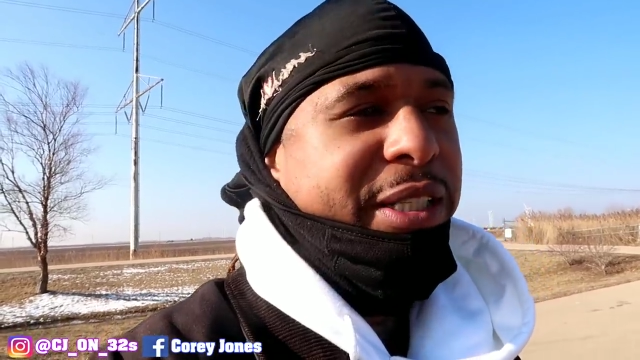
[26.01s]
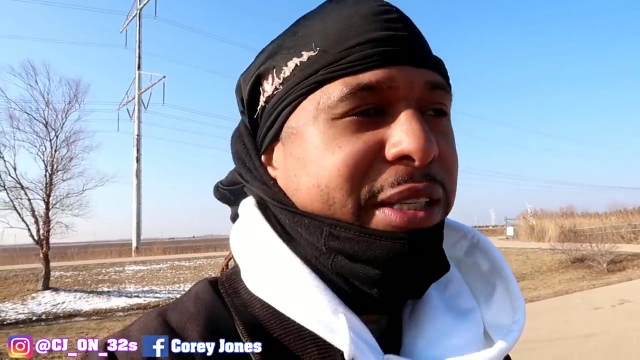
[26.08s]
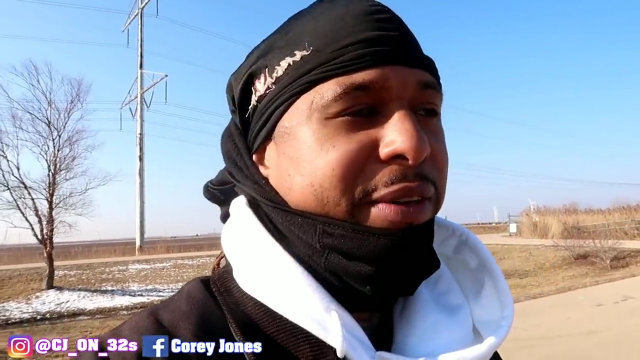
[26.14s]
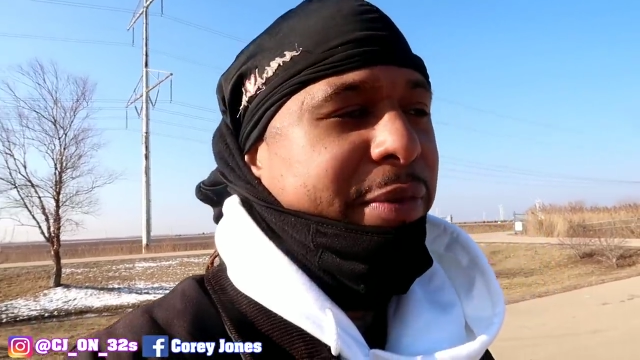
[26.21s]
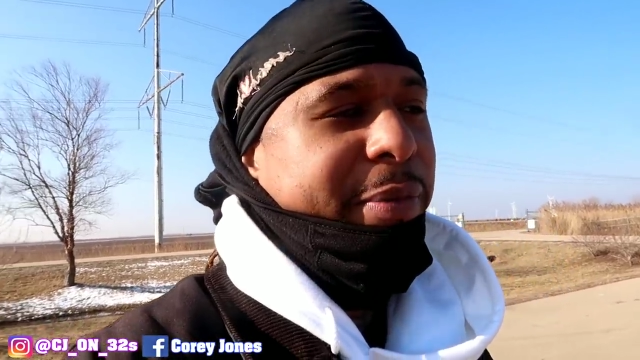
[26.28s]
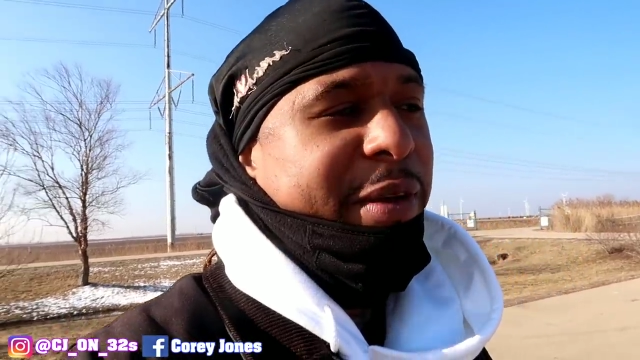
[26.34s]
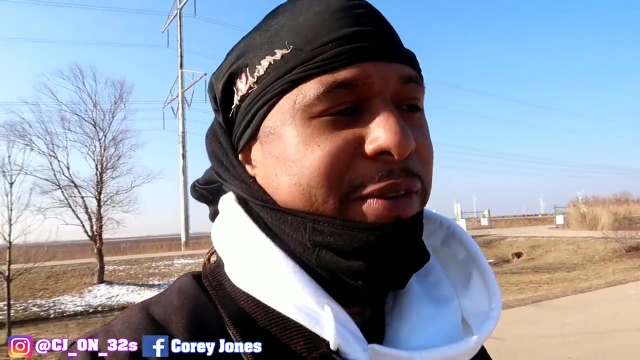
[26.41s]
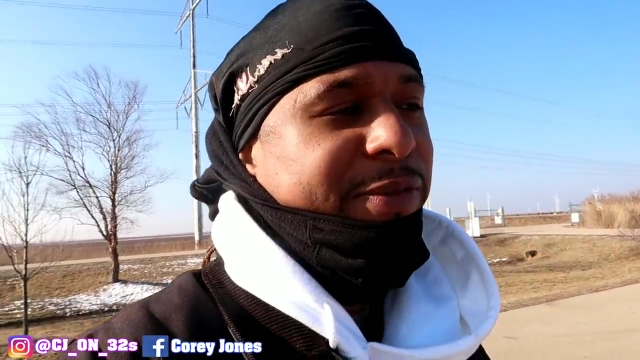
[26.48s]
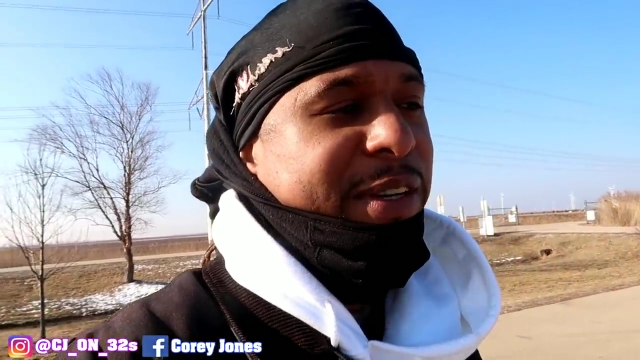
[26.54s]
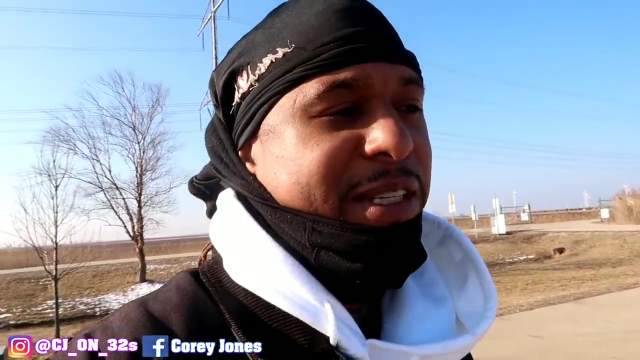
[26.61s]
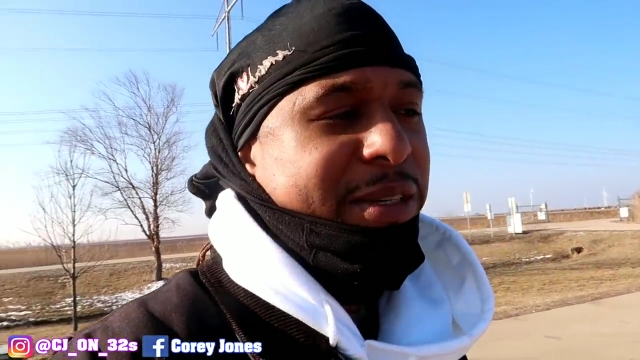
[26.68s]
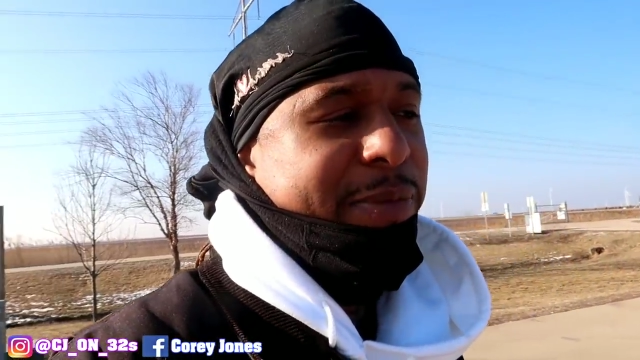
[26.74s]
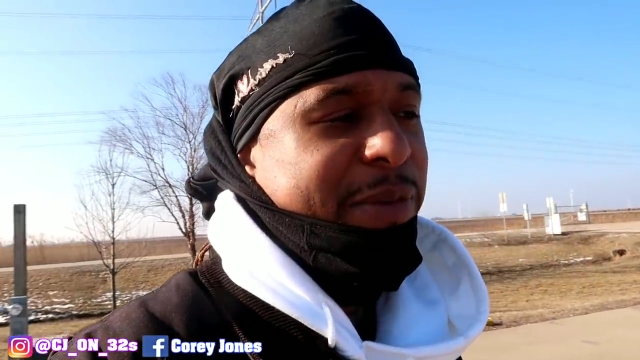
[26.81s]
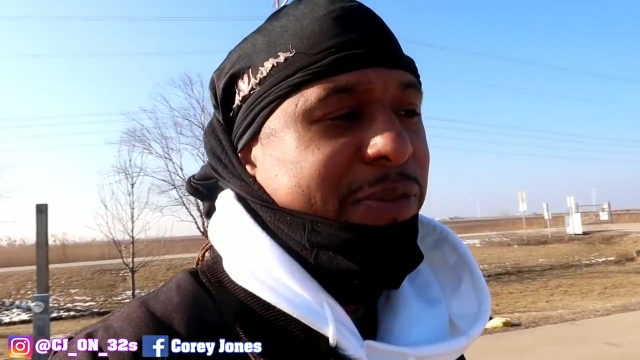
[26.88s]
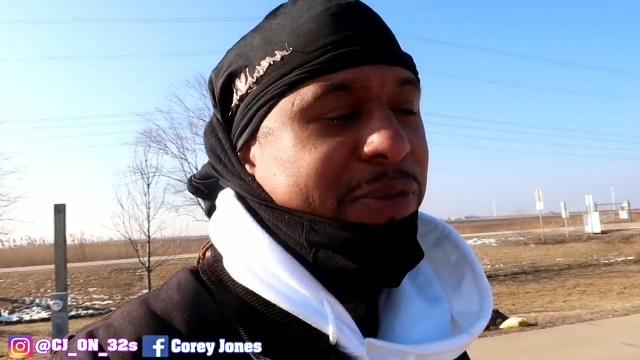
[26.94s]
He's never been
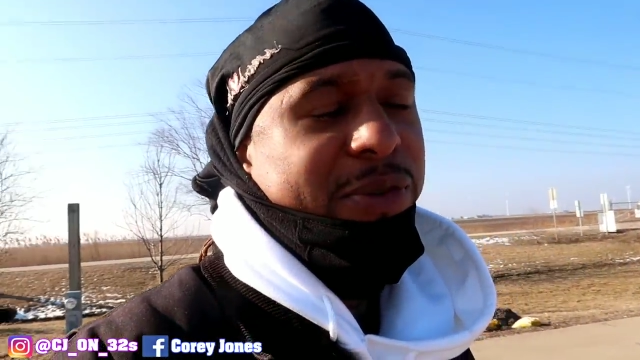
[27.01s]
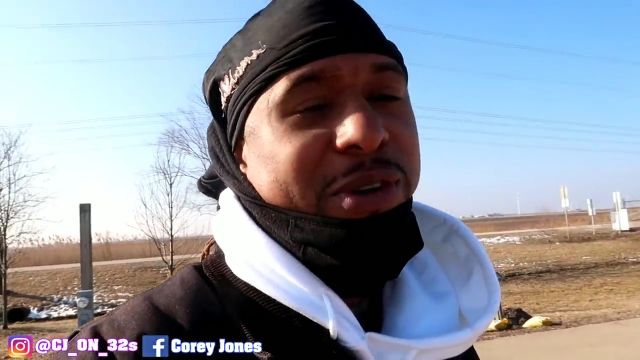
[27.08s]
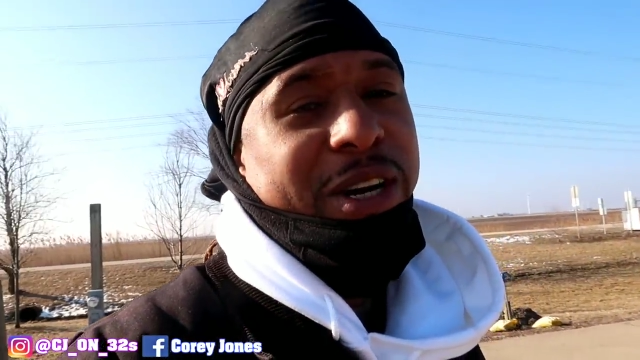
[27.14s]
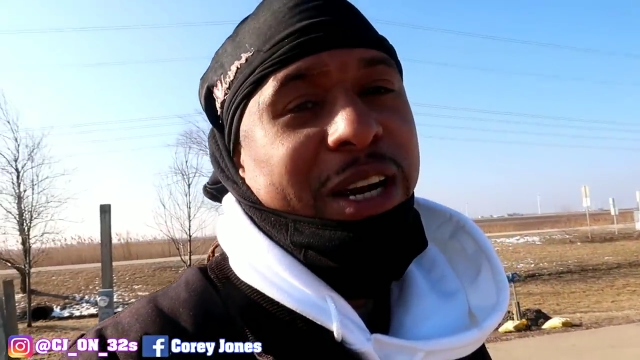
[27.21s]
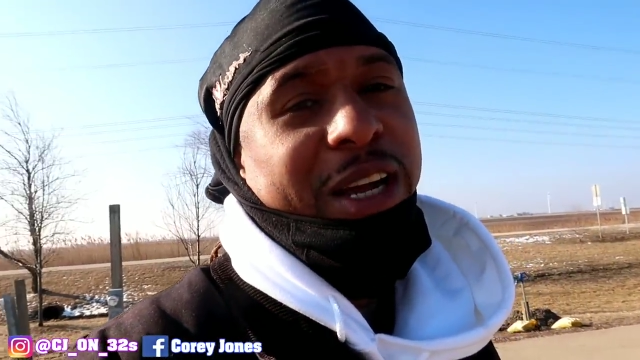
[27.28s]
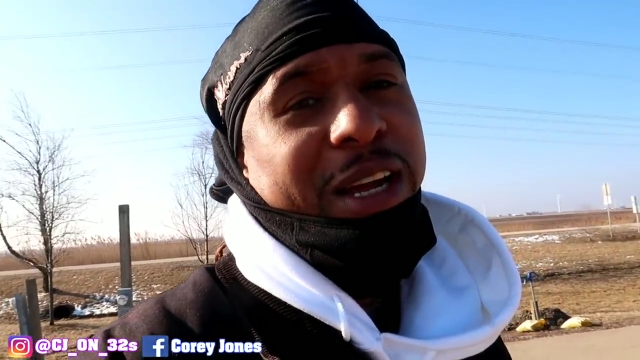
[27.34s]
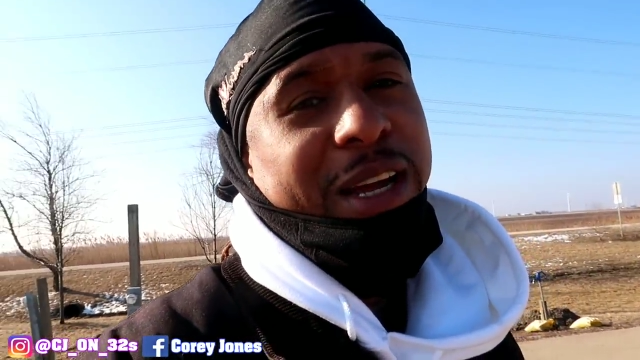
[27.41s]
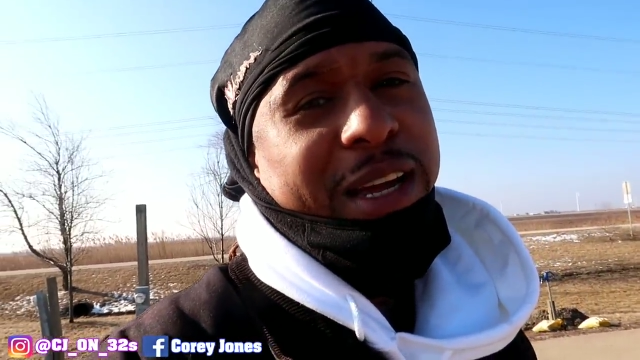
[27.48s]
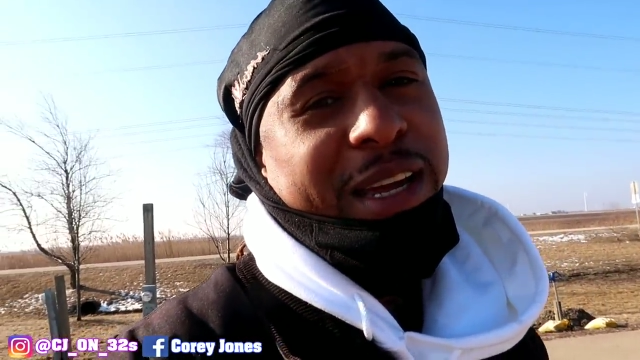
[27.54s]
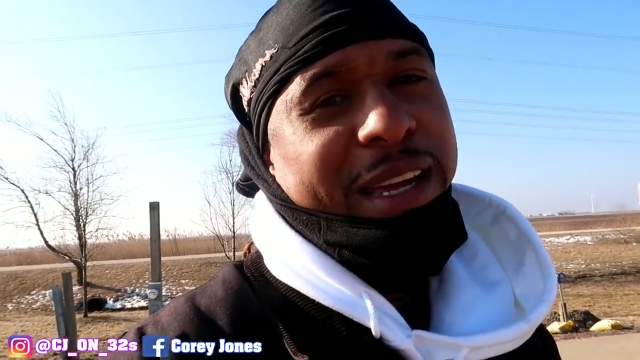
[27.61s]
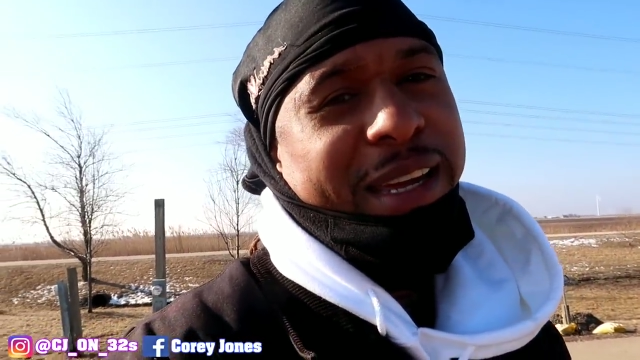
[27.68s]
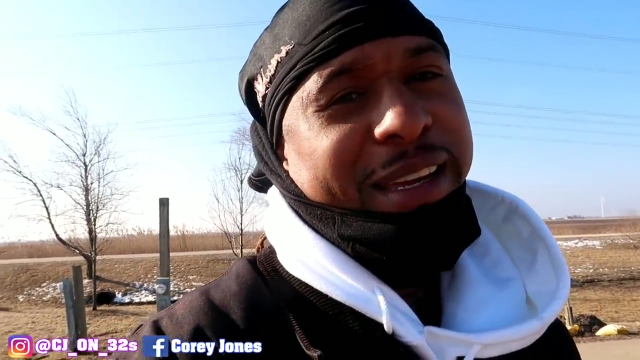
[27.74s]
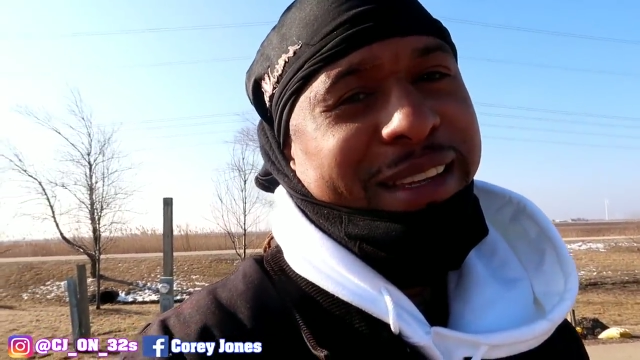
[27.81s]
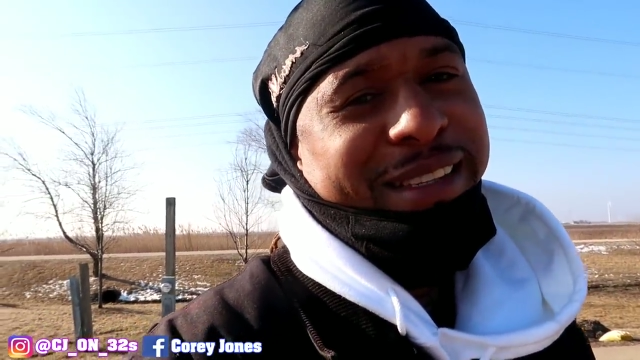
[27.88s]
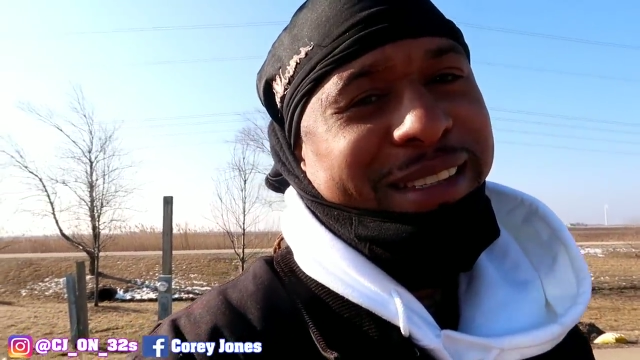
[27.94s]
fishing before
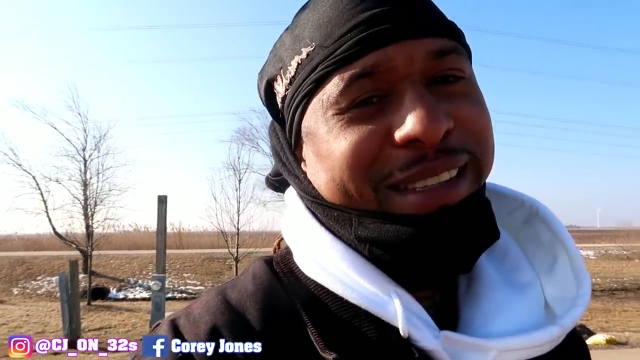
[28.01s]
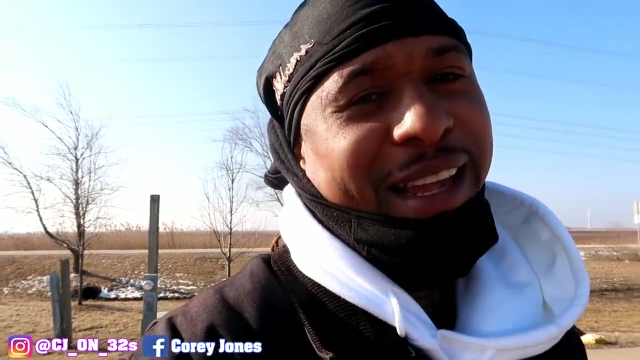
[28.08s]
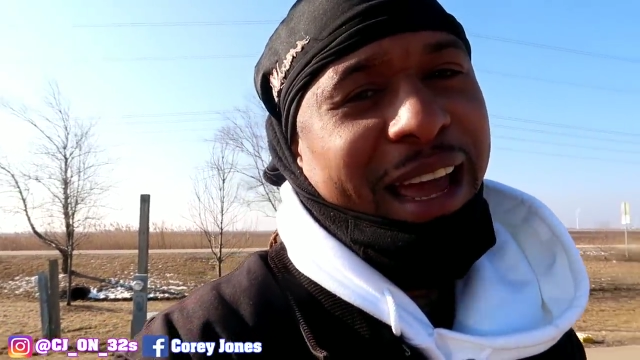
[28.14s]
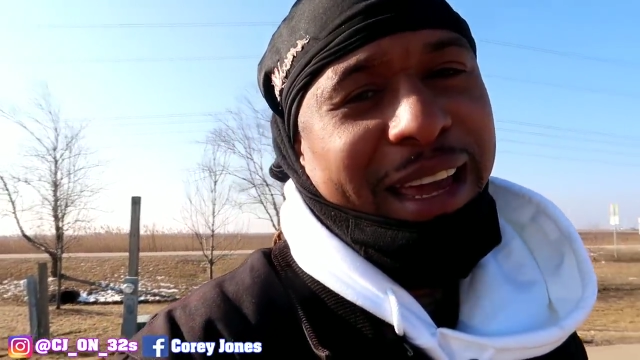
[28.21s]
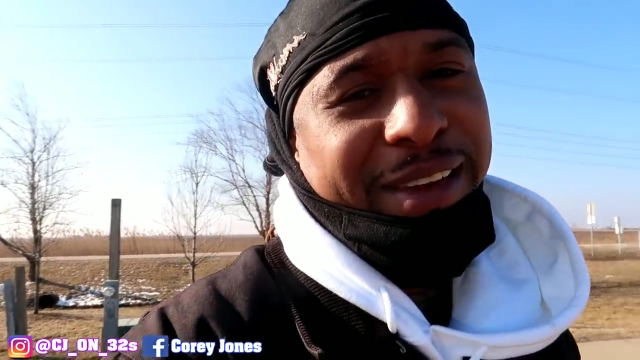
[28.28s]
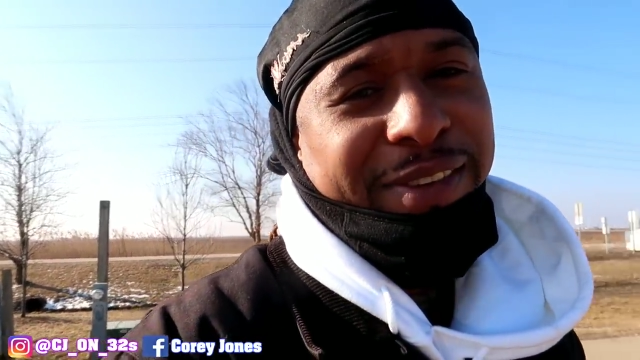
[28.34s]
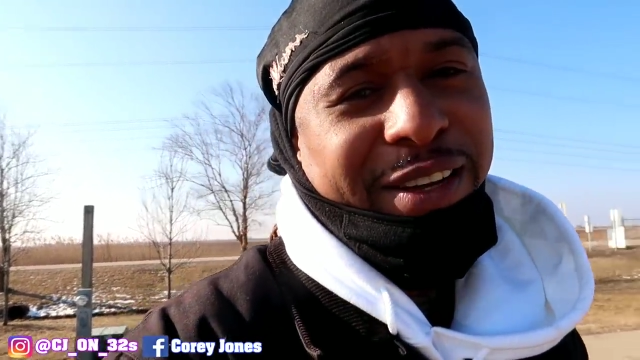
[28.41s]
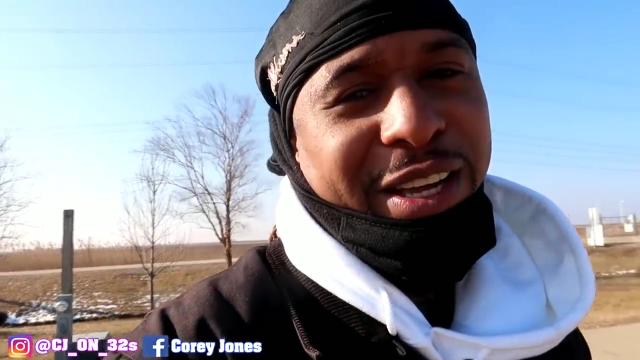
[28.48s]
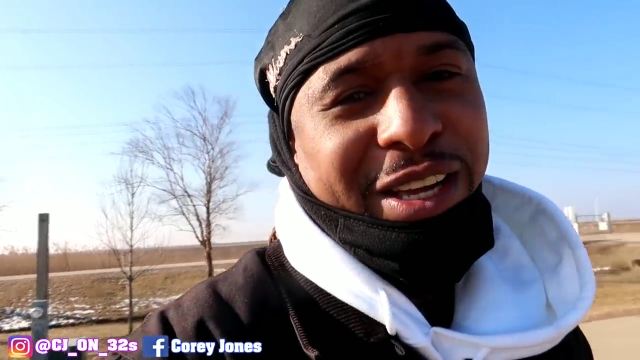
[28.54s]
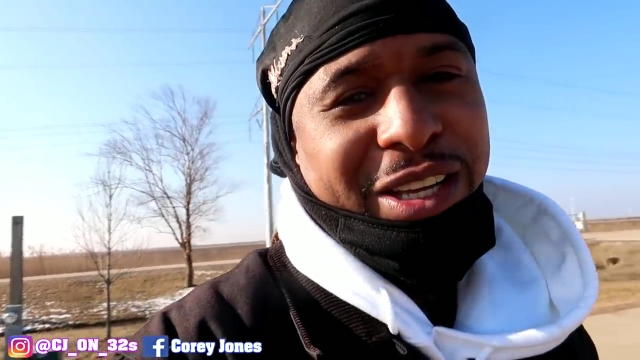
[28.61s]
in his life.